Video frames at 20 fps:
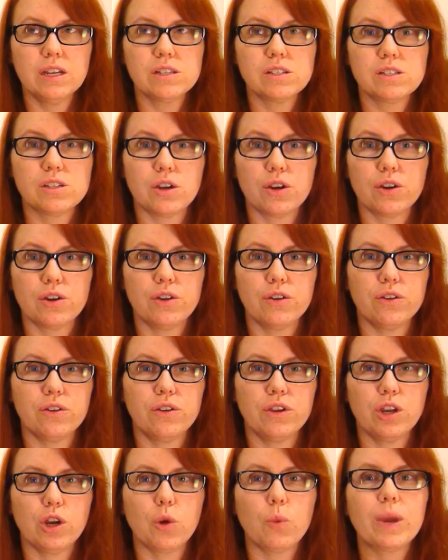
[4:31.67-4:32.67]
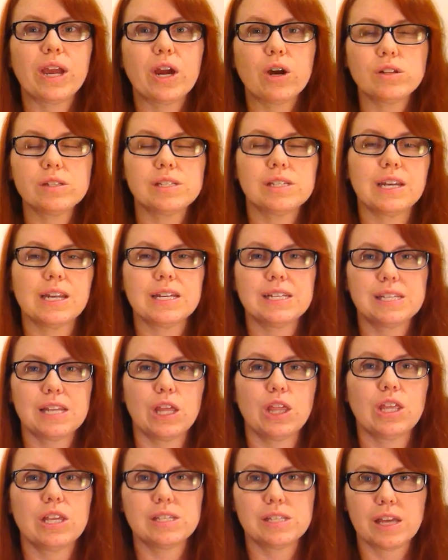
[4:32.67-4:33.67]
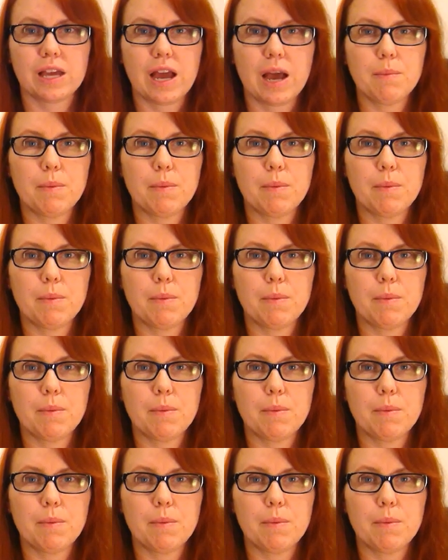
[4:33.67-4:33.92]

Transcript: So, you know, we constantly see things that